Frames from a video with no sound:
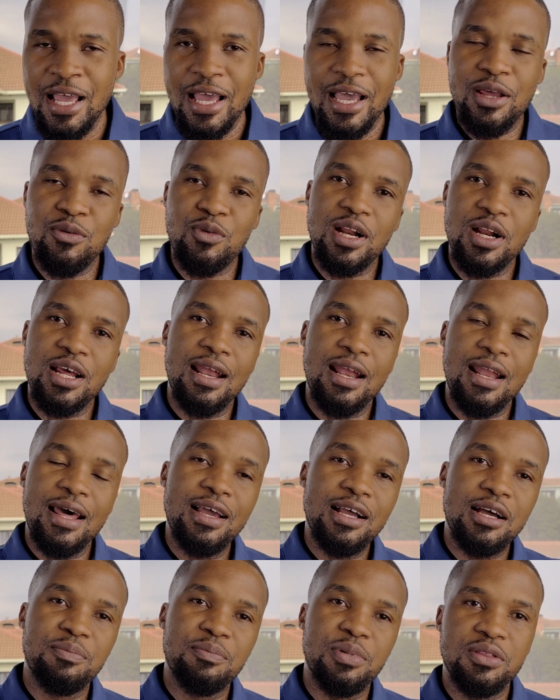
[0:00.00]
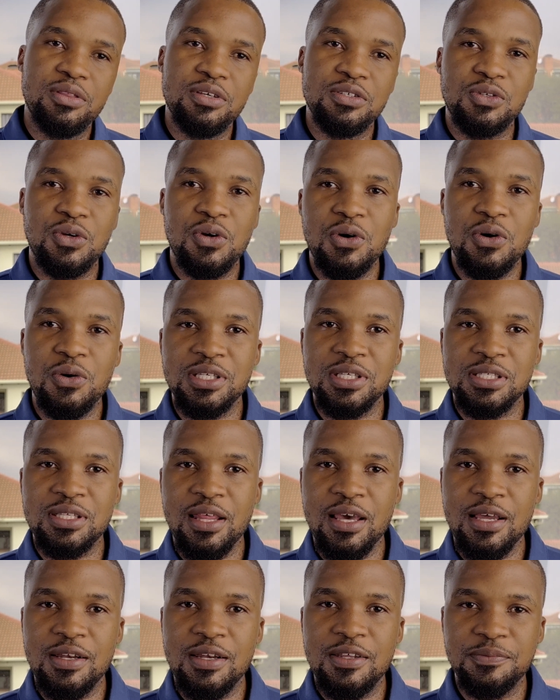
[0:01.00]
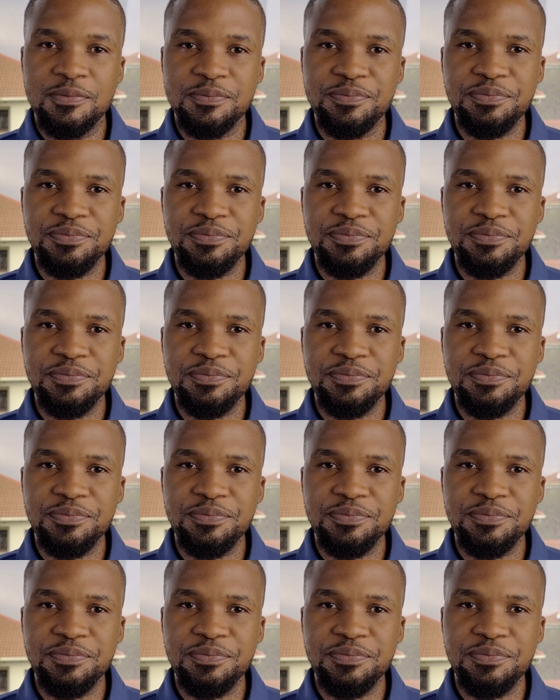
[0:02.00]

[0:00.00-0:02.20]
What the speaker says: And what I like about this quote is that